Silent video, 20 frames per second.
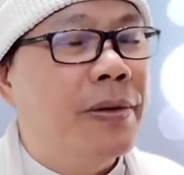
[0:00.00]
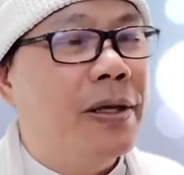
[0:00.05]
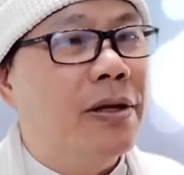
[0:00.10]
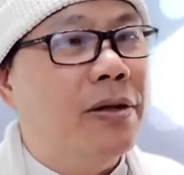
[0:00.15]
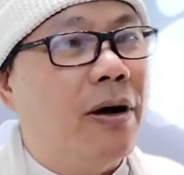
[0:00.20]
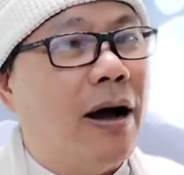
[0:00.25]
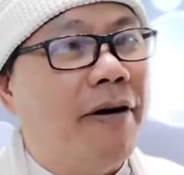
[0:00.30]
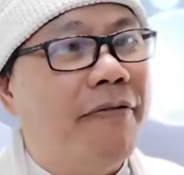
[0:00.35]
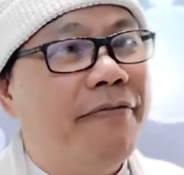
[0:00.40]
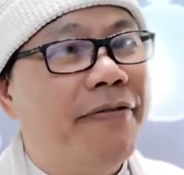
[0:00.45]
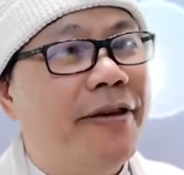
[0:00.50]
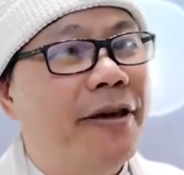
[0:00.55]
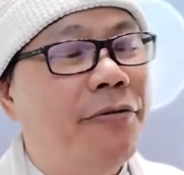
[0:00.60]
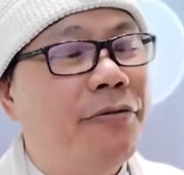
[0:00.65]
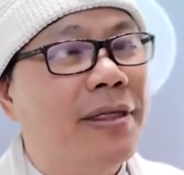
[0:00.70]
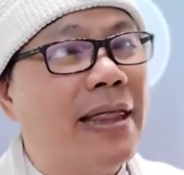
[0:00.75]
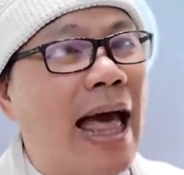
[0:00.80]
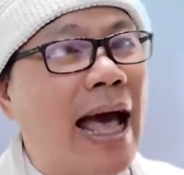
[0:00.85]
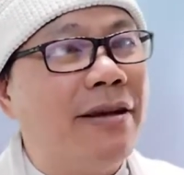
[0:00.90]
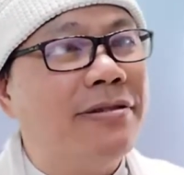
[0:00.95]
A
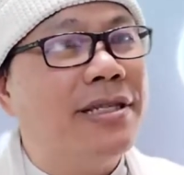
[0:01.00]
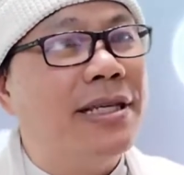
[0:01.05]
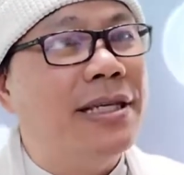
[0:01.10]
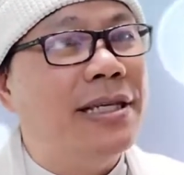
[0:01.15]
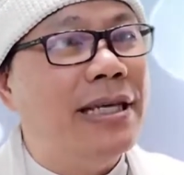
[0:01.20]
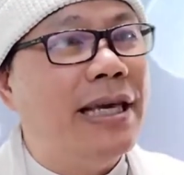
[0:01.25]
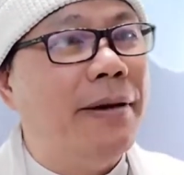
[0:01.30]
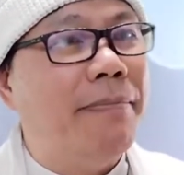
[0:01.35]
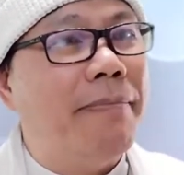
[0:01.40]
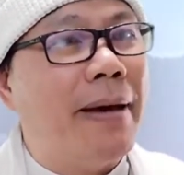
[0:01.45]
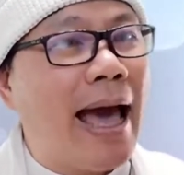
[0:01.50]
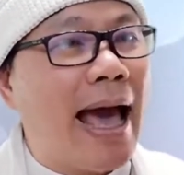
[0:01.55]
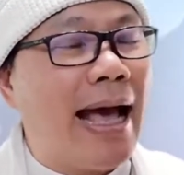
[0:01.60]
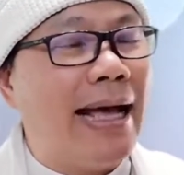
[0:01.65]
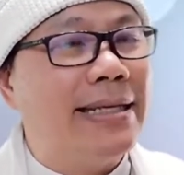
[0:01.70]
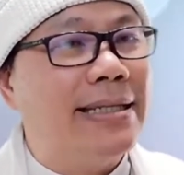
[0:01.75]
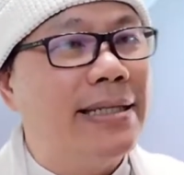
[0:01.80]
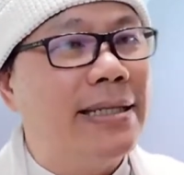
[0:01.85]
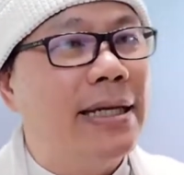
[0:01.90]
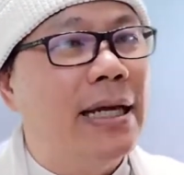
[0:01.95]
few thousand years
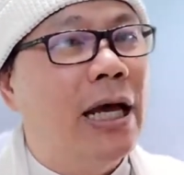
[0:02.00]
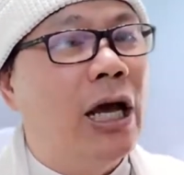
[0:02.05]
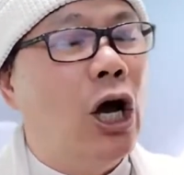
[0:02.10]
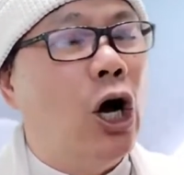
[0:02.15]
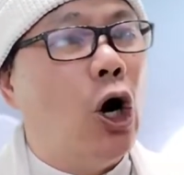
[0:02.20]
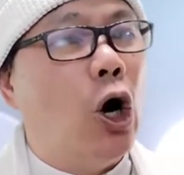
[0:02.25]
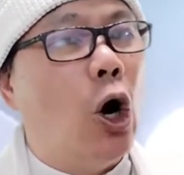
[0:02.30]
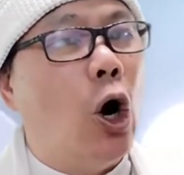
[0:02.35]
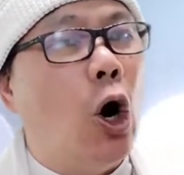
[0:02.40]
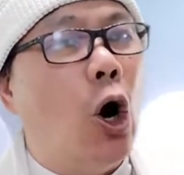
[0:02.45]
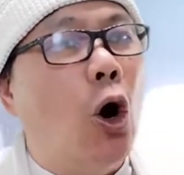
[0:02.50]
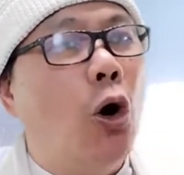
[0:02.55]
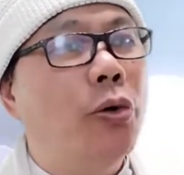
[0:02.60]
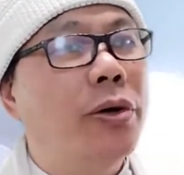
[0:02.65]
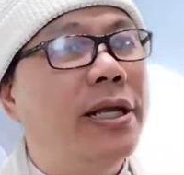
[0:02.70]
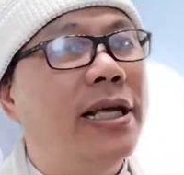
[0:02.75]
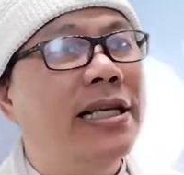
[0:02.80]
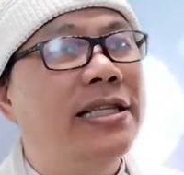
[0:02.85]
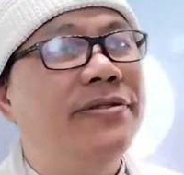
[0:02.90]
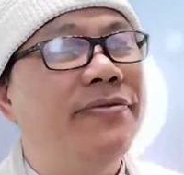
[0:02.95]
pass. All
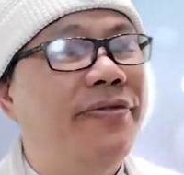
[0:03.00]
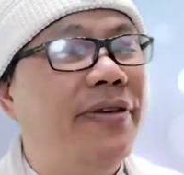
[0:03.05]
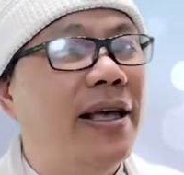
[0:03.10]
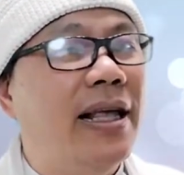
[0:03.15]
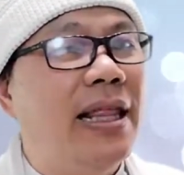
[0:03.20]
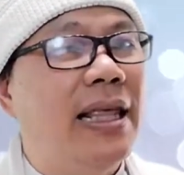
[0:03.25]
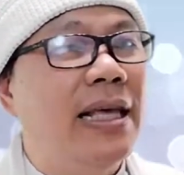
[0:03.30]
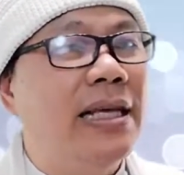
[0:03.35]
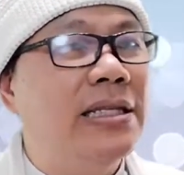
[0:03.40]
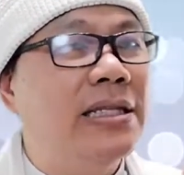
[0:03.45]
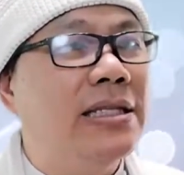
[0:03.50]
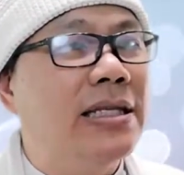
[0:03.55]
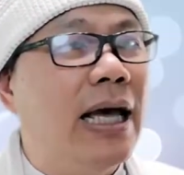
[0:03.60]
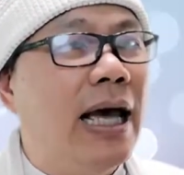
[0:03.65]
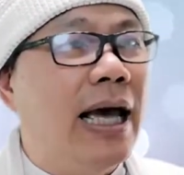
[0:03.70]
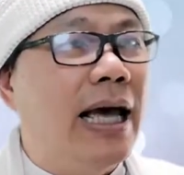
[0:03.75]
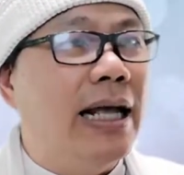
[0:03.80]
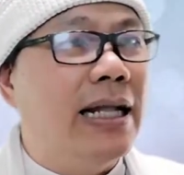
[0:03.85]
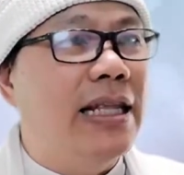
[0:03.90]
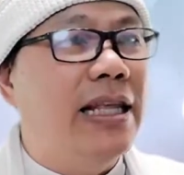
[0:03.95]
these feelings
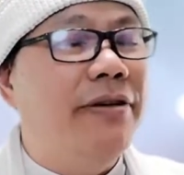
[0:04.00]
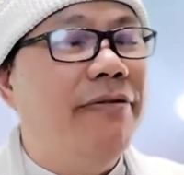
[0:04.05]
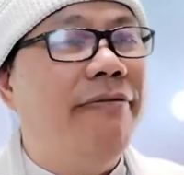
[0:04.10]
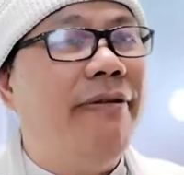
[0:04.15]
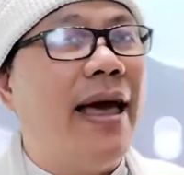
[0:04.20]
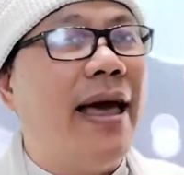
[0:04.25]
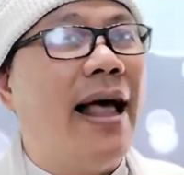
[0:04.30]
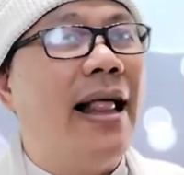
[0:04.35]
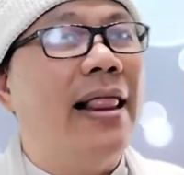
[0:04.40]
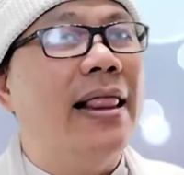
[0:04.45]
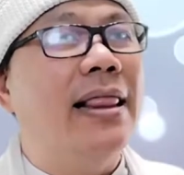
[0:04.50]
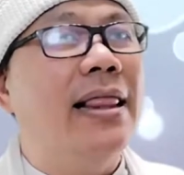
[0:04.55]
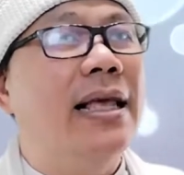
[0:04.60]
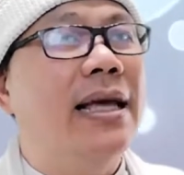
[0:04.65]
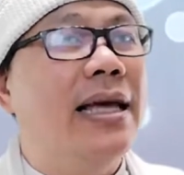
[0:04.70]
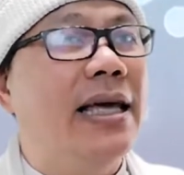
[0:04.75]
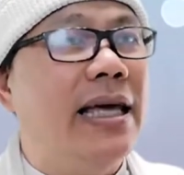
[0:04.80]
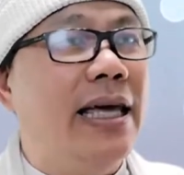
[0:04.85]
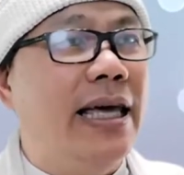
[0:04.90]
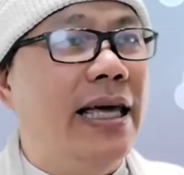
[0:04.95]
develop
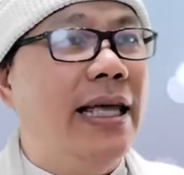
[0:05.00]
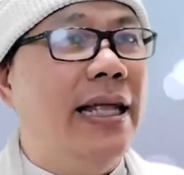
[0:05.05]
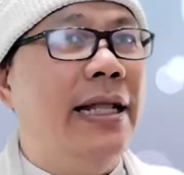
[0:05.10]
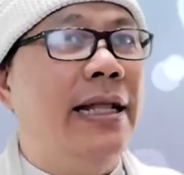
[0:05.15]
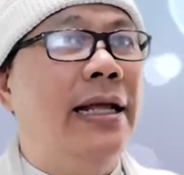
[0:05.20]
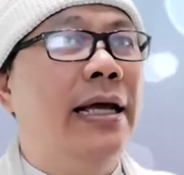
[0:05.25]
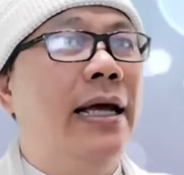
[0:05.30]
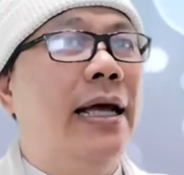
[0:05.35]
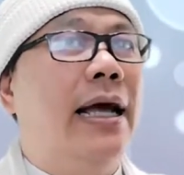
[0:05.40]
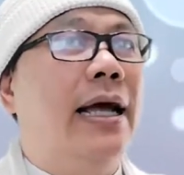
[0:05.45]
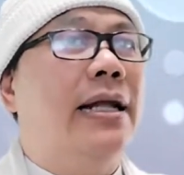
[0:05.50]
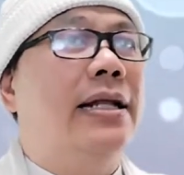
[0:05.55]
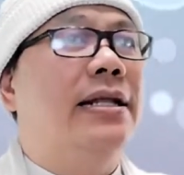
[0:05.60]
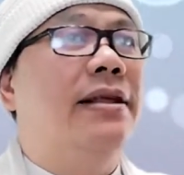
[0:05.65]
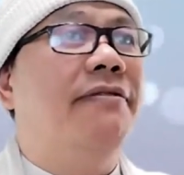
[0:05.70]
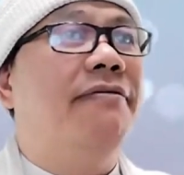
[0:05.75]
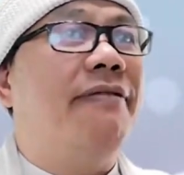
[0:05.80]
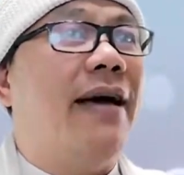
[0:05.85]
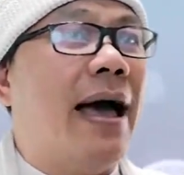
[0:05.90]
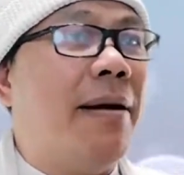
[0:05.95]
in
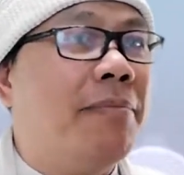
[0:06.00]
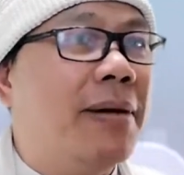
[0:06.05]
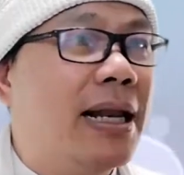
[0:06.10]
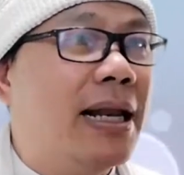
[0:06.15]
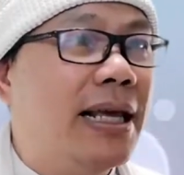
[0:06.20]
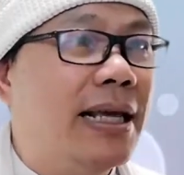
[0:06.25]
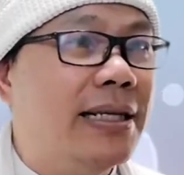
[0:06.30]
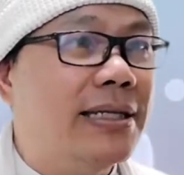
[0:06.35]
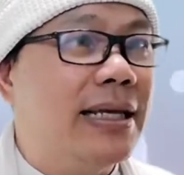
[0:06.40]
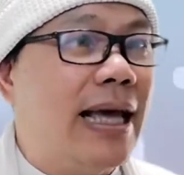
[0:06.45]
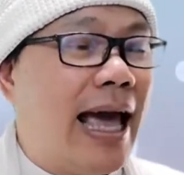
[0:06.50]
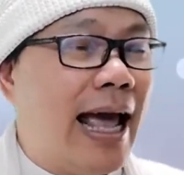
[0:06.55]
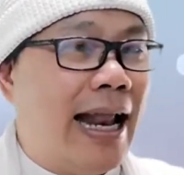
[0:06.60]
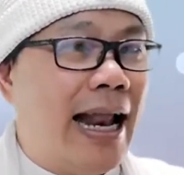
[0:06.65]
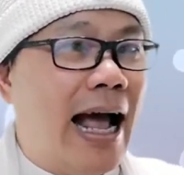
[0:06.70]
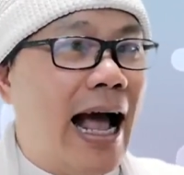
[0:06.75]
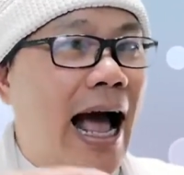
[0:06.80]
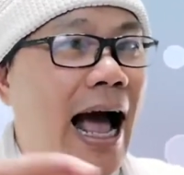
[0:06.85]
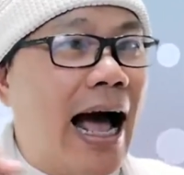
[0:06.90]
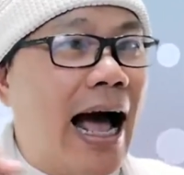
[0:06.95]
the families and